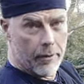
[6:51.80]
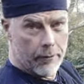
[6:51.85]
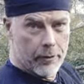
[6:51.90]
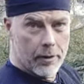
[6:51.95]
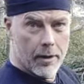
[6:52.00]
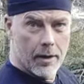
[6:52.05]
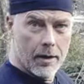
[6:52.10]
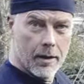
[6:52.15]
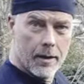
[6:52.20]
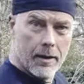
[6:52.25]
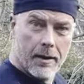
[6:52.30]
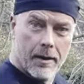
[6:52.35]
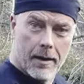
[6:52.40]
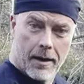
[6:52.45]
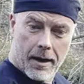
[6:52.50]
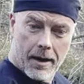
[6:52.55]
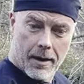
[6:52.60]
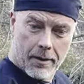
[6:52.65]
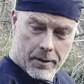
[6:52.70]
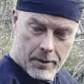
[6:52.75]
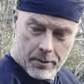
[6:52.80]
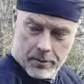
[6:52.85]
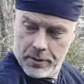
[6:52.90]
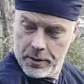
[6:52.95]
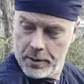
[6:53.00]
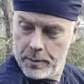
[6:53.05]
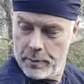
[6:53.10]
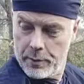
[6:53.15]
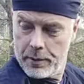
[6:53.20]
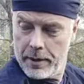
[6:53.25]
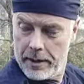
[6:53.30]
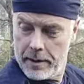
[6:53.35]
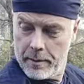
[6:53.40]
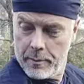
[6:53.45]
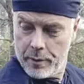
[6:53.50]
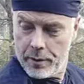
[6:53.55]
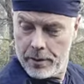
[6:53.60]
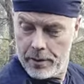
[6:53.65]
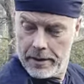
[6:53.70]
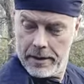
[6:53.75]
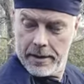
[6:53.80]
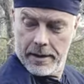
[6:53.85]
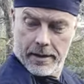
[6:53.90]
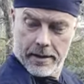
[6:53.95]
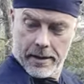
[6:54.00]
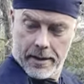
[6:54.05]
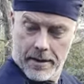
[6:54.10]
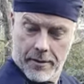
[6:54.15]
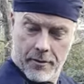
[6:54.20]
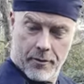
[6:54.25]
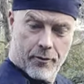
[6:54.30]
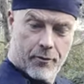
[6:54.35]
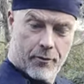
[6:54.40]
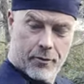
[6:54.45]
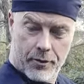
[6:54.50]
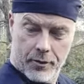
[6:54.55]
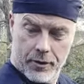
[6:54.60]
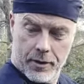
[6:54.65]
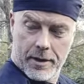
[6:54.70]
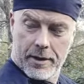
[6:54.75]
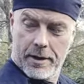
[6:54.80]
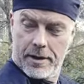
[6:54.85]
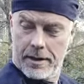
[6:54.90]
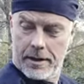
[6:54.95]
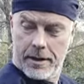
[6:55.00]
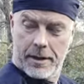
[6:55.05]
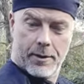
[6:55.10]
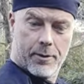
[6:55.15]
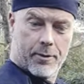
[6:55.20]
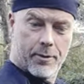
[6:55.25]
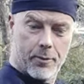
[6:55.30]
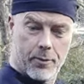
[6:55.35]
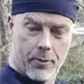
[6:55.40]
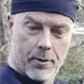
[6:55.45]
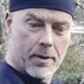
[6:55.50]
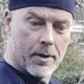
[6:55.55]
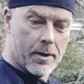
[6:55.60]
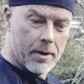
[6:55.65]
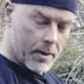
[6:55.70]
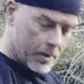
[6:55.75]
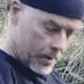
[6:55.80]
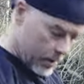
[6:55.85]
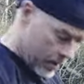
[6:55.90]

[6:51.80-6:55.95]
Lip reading: heavy, how they all spread apart here. Really cool, huh?